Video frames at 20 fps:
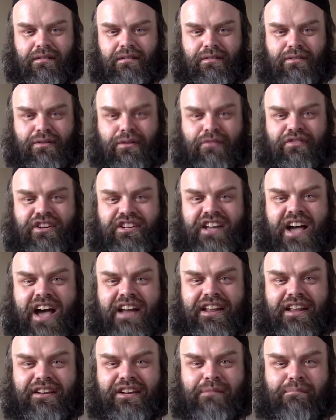So if your
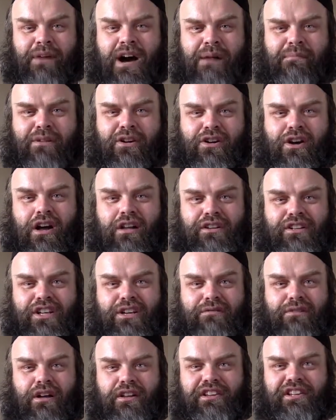dad and your mom are calling
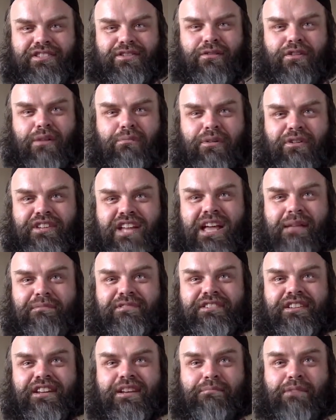you all these horrible
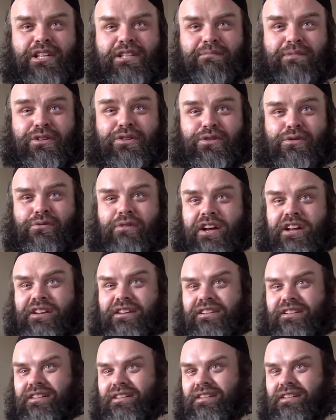names, then it must be true, right?